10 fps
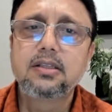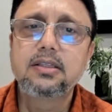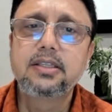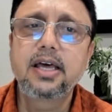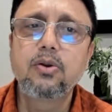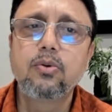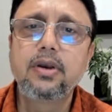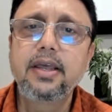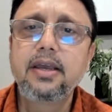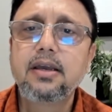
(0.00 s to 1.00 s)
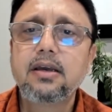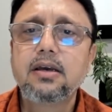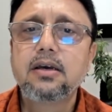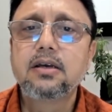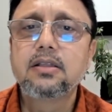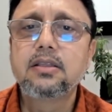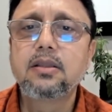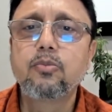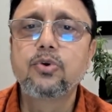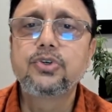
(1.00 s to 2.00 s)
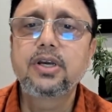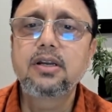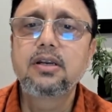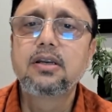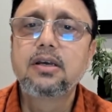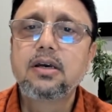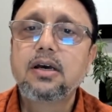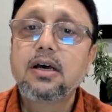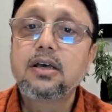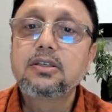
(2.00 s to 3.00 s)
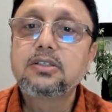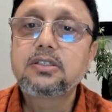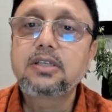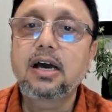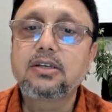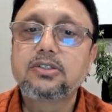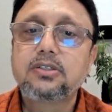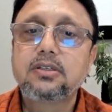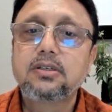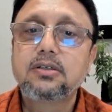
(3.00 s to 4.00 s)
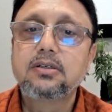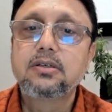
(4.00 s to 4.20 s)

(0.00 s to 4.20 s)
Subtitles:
then only the motion starts.